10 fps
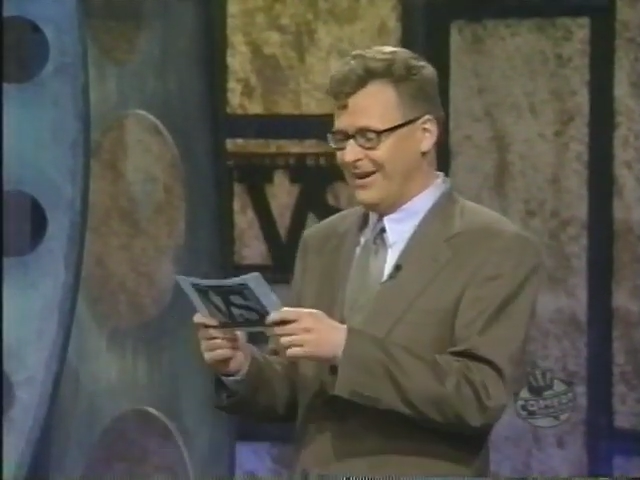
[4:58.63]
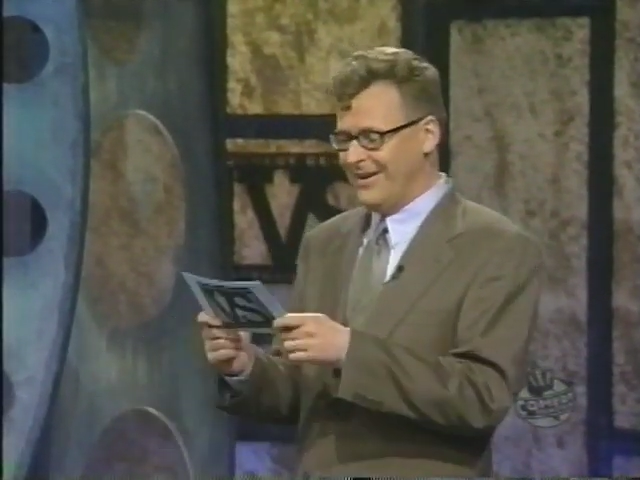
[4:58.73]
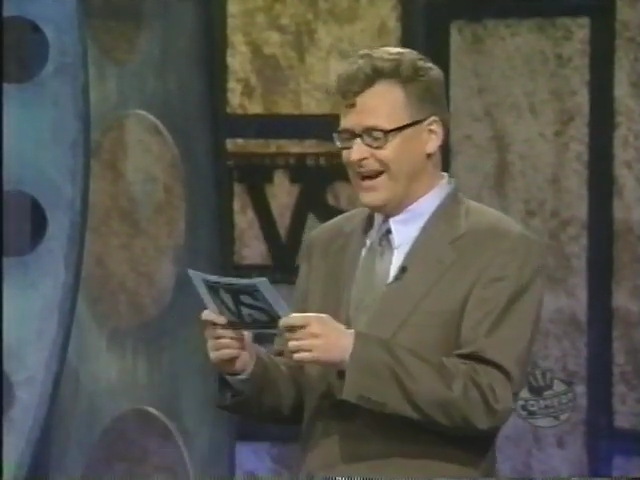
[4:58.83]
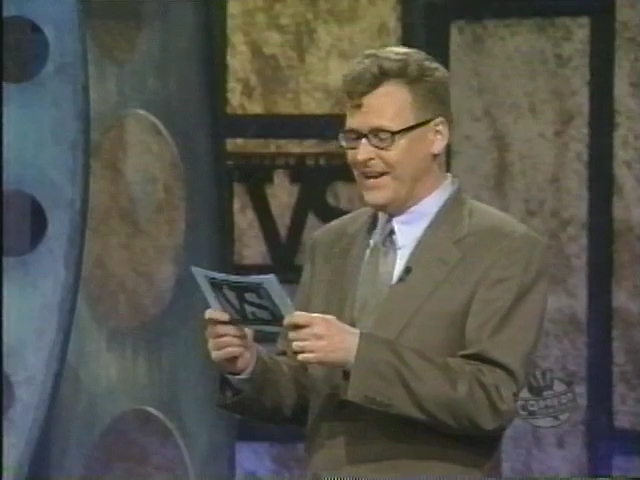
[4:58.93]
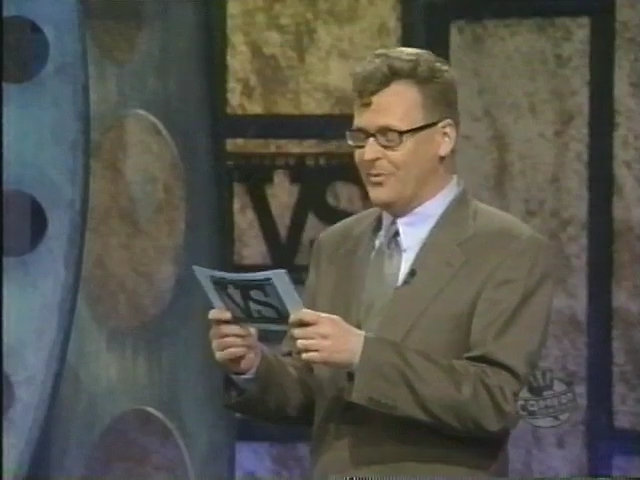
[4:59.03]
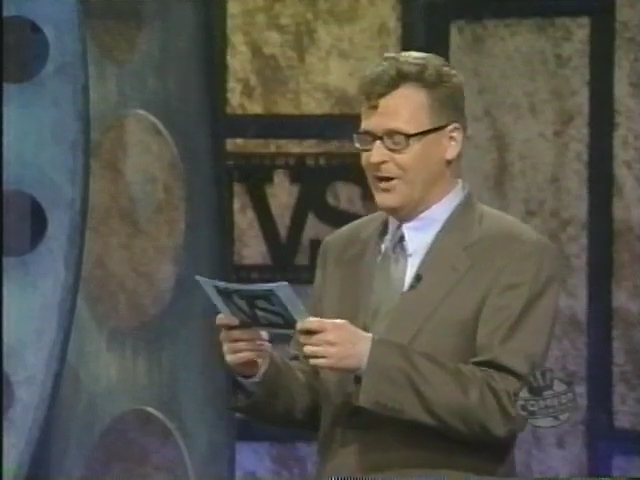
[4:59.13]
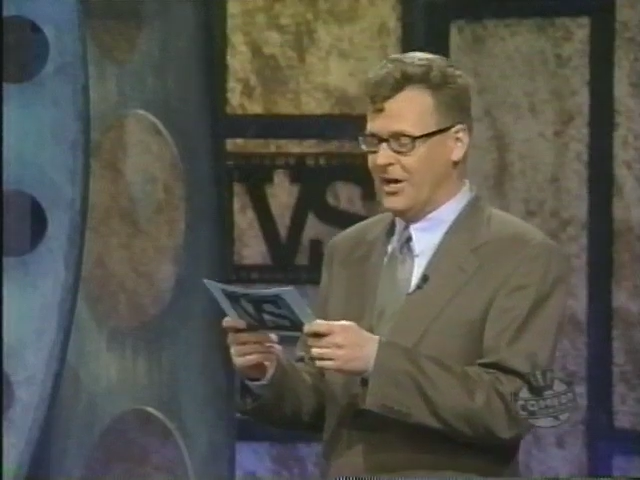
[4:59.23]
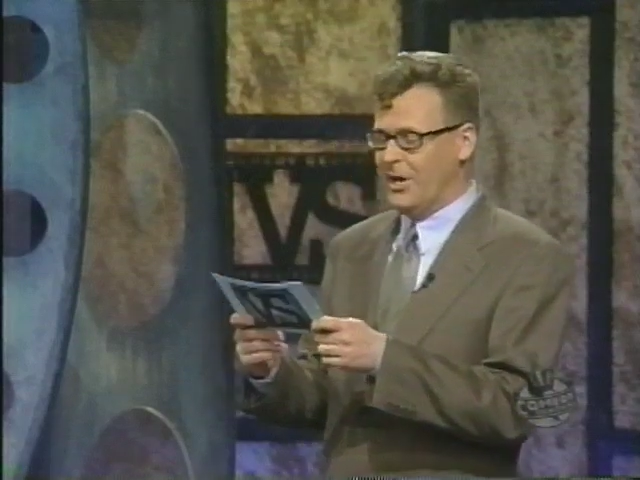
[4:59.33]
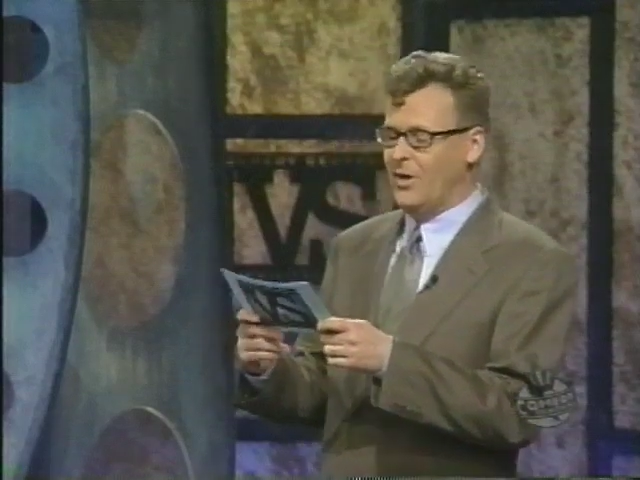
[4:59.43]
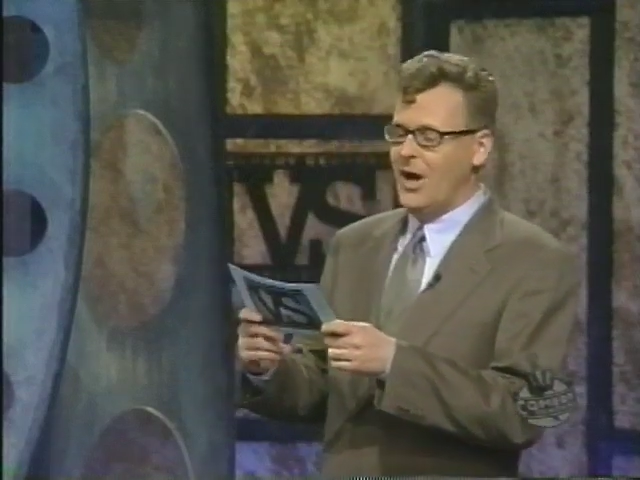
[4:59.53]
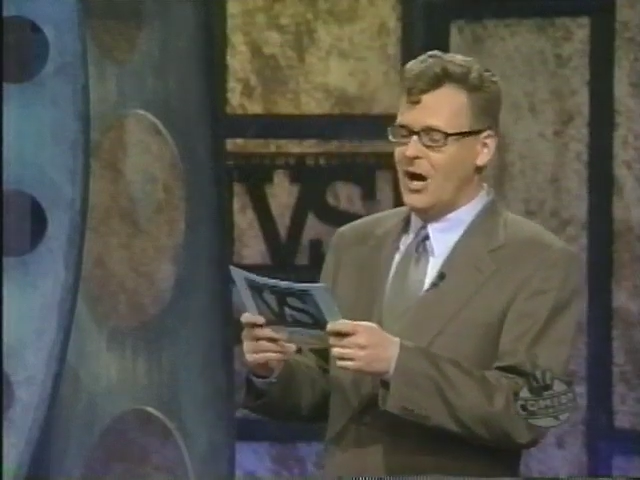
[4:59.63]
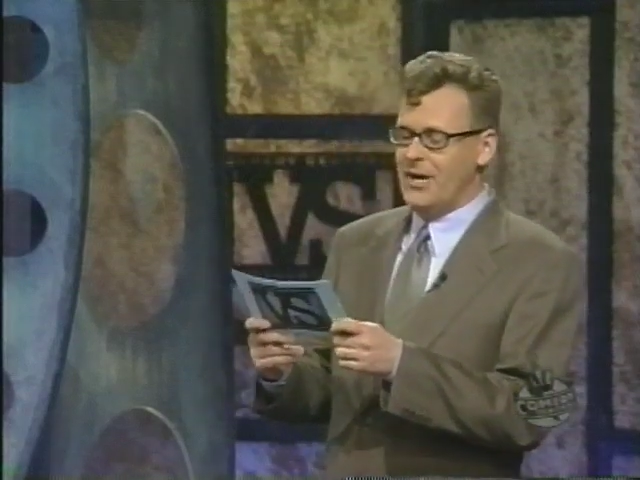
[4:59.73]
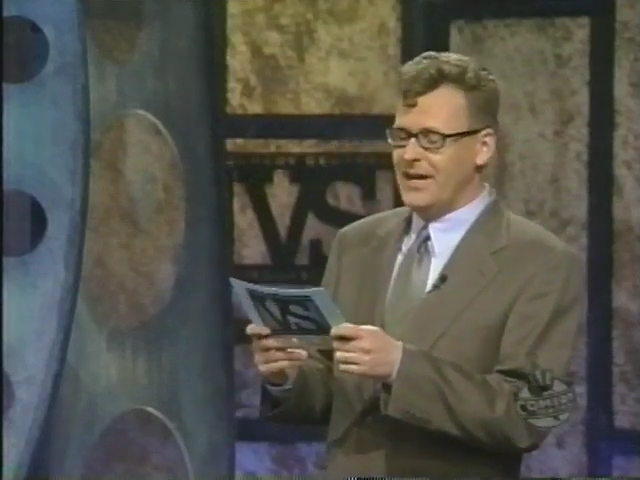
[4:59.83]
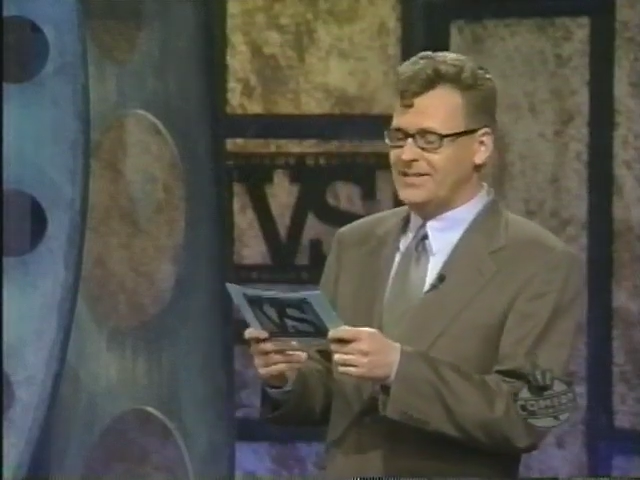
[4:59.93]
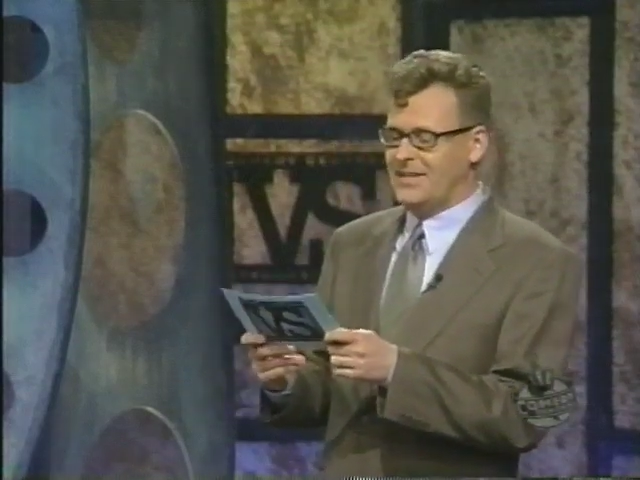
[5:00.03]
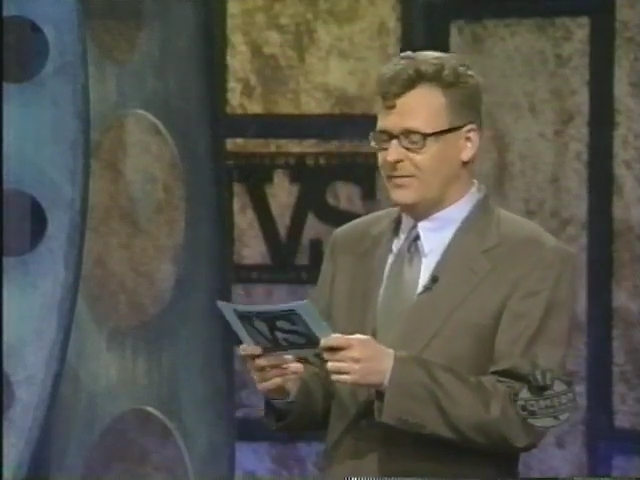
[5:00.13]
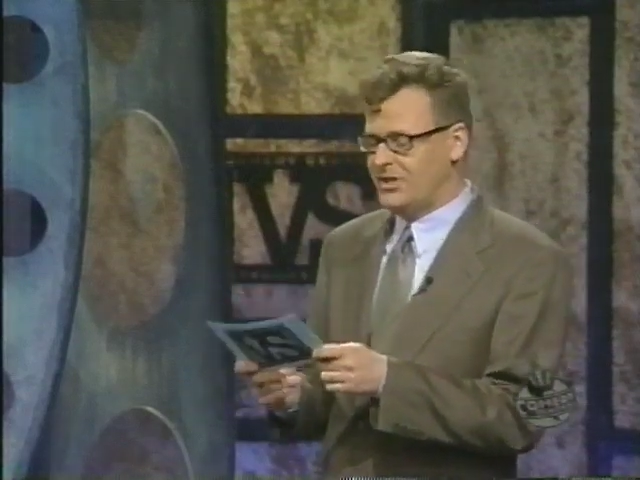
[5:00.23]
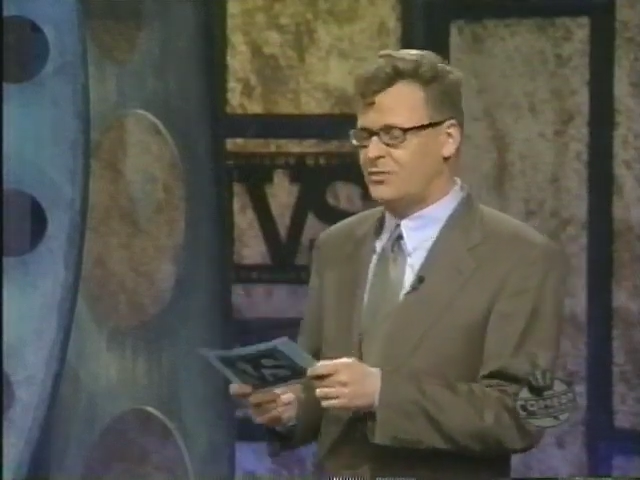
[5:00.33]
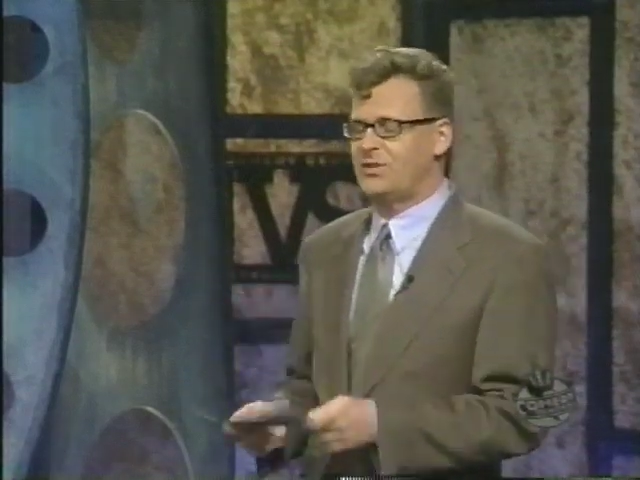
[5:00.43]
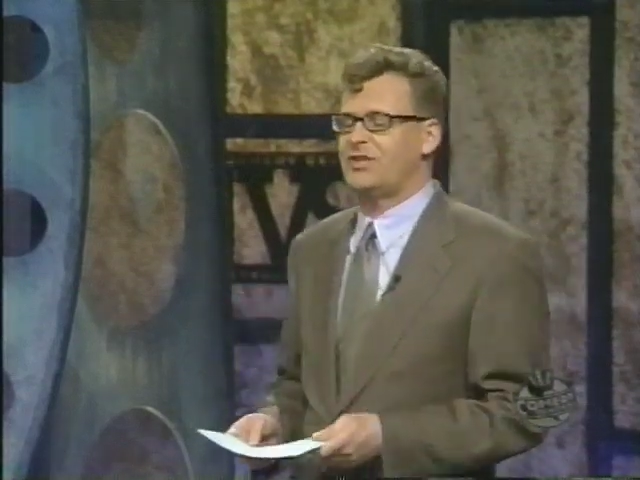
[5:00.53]
All right, here we go. Our next
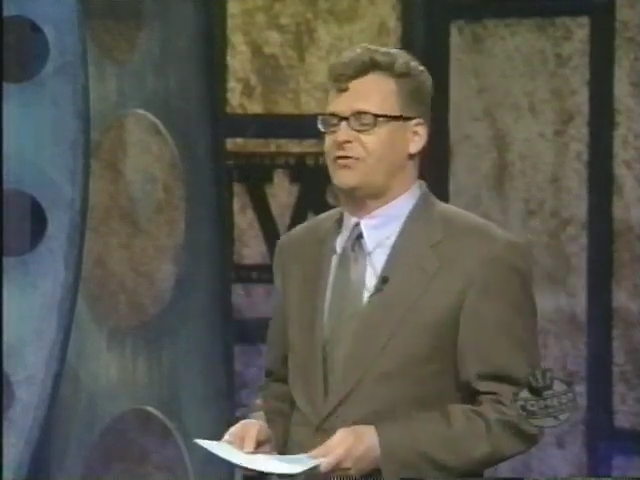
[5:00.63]
subject, which